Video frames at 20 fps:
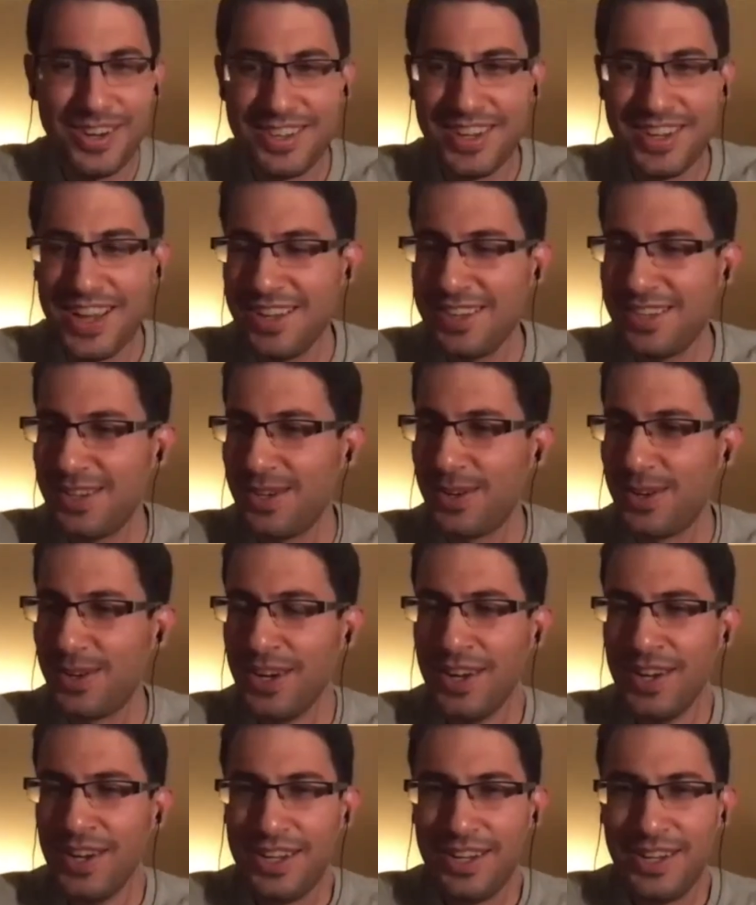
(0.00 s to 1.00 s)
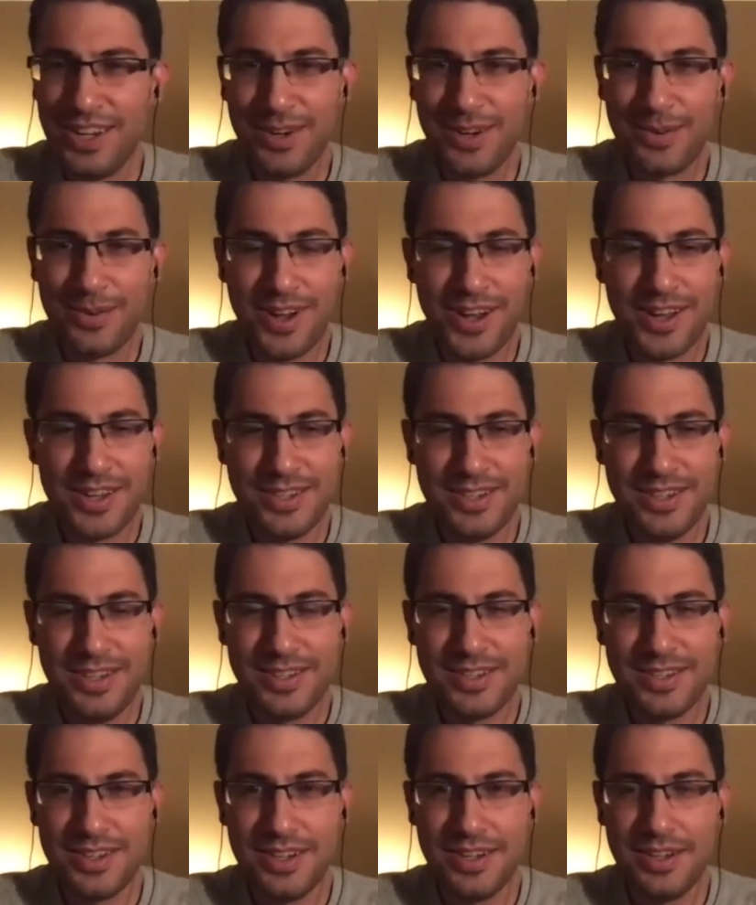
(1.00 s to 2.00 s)
do? Rossi,
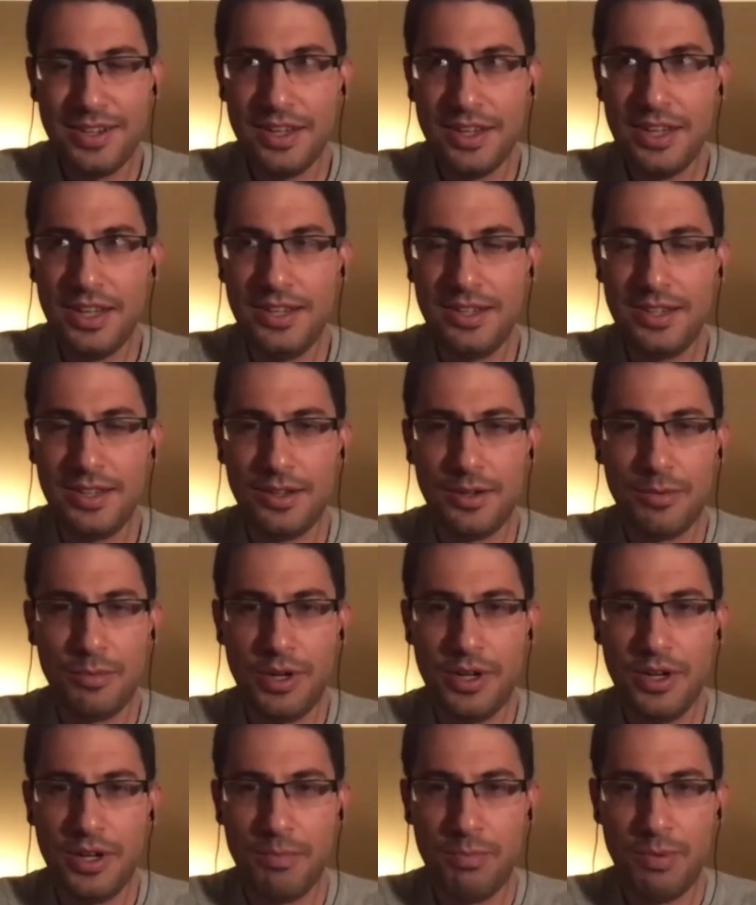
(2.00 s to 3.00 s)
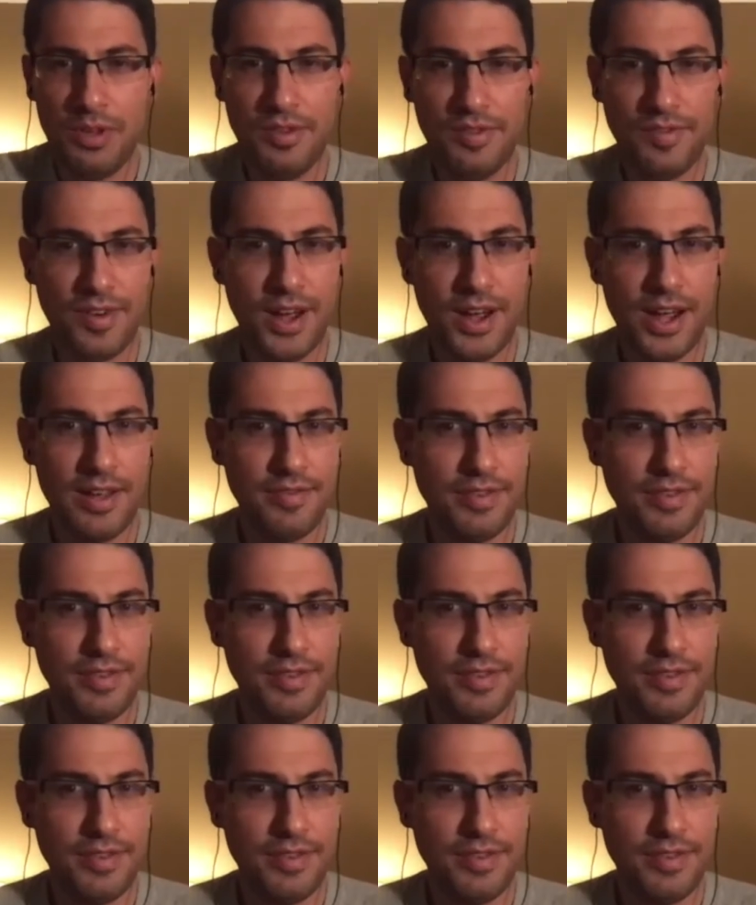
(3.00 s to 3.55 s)
it's like he's celebrating a P5.